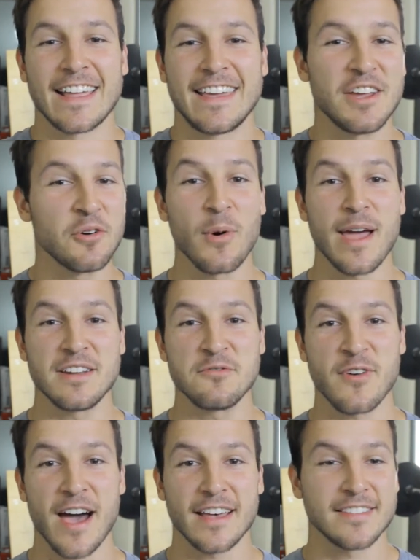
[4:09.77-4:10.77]
Get a weighted
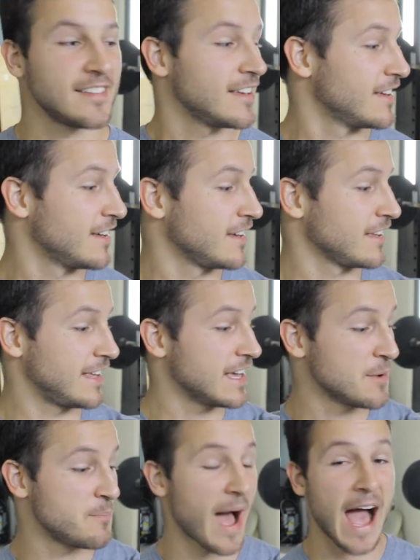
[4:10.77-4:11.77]
vest.
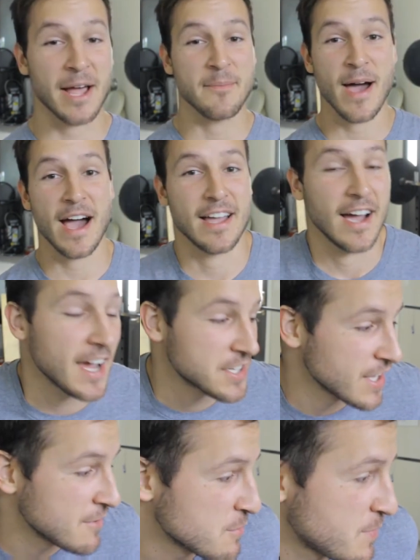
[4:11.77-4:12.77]
Get a backpack. I actually have a